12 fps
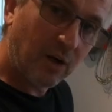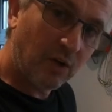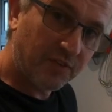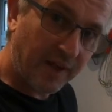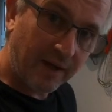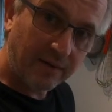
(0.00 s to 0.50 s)

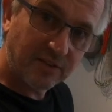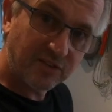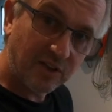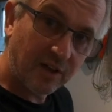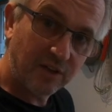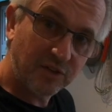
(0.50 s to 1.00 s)
cloth out and
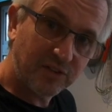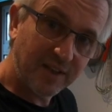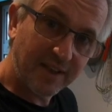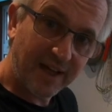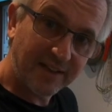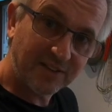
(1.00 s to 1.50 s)
start
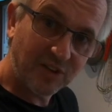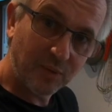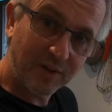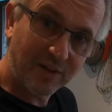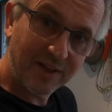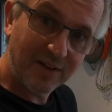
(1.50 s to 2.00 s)
using that, so
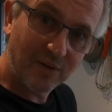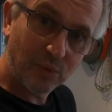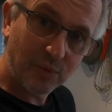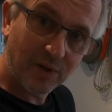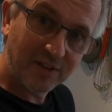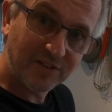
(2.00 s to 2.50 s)
we got it
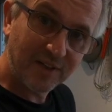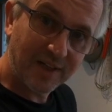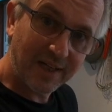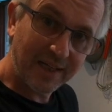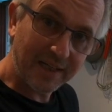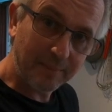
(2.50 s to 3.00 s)
all nice and
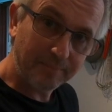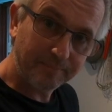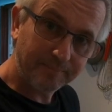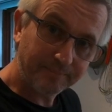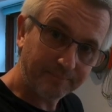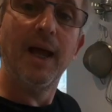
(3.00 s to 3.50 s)
clean.
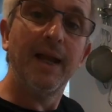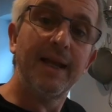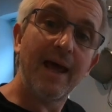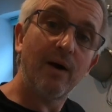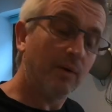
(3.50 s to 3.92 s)
Now,